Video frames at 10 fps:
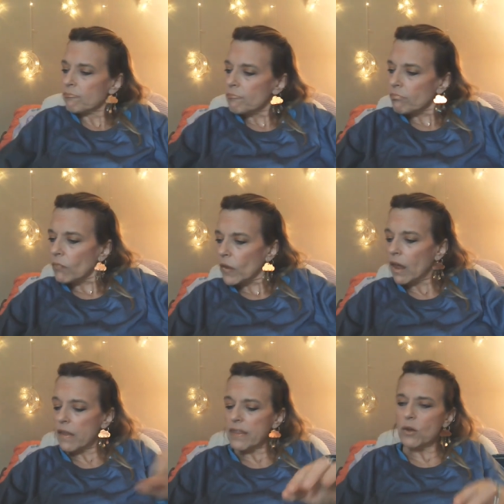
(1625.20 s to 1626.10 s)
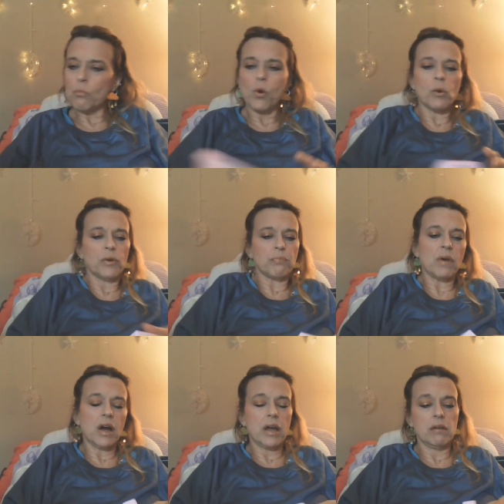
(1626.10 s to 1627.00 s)
I think more with my
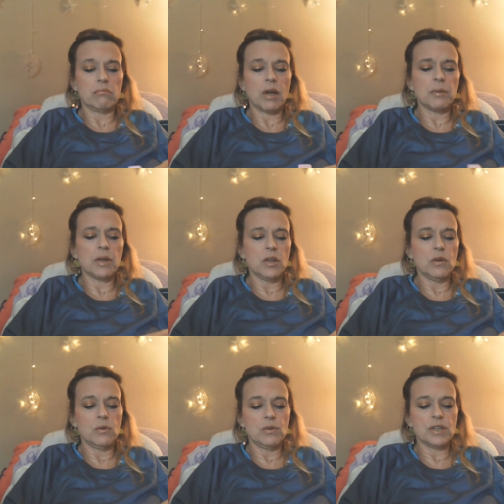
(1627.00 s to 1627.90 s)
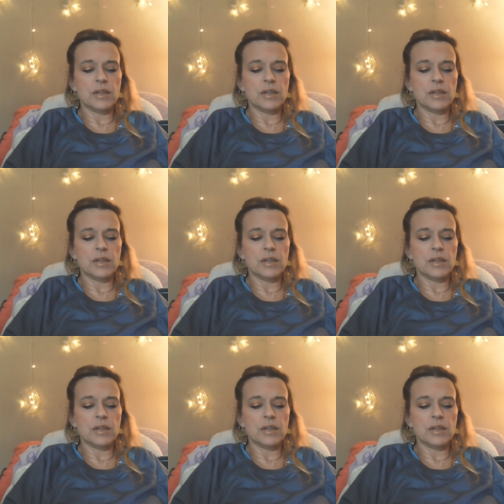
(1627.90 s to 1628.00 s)
I'm going to use it's a,